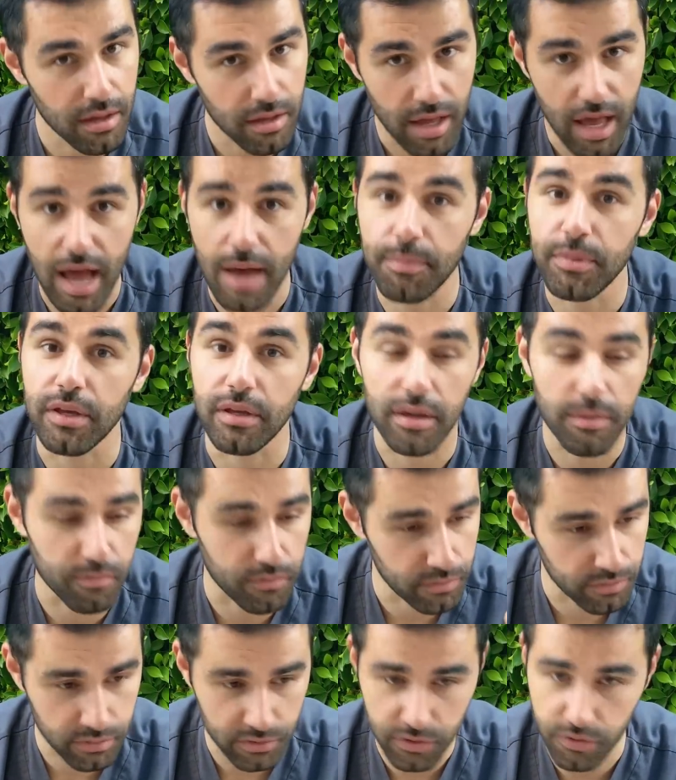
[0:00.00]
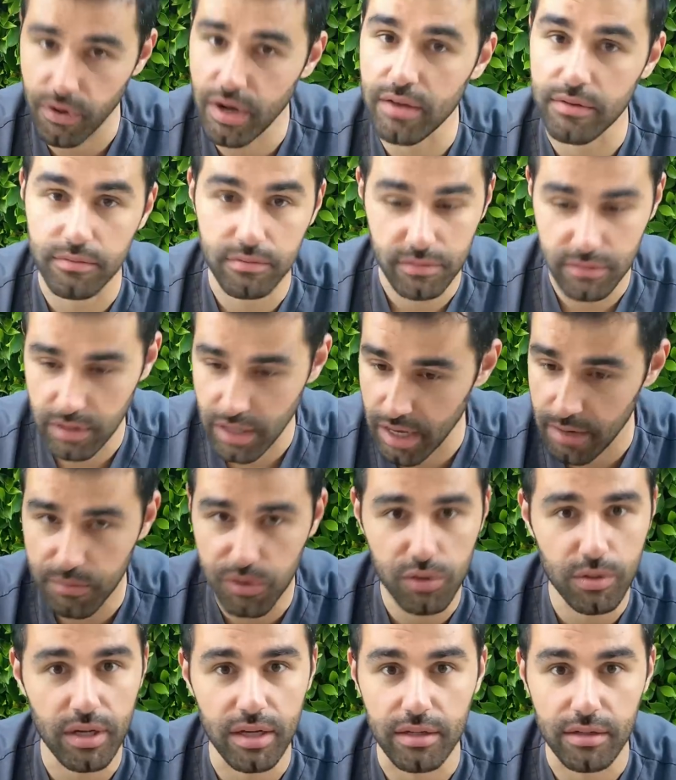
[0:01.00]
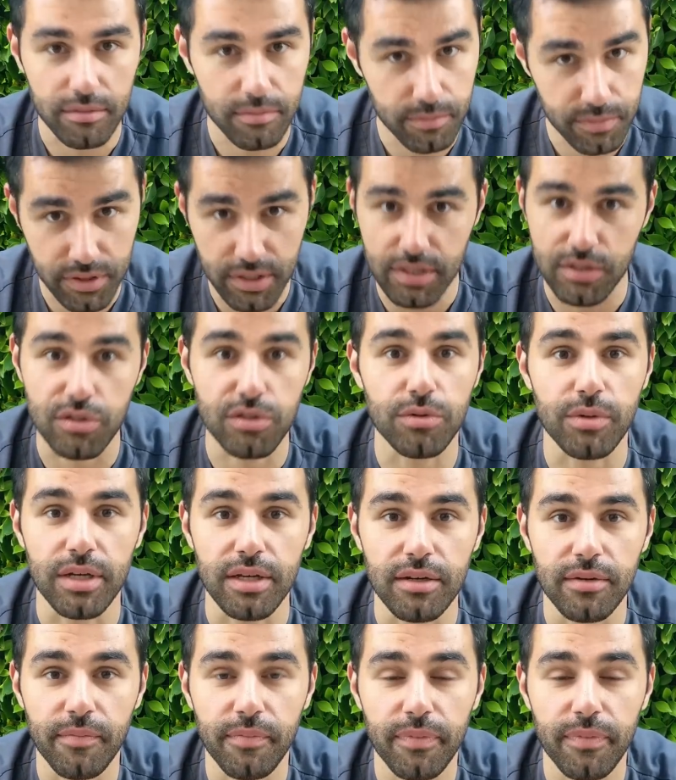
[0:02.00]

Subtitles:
Happy. Great. Let him do it. Please do it.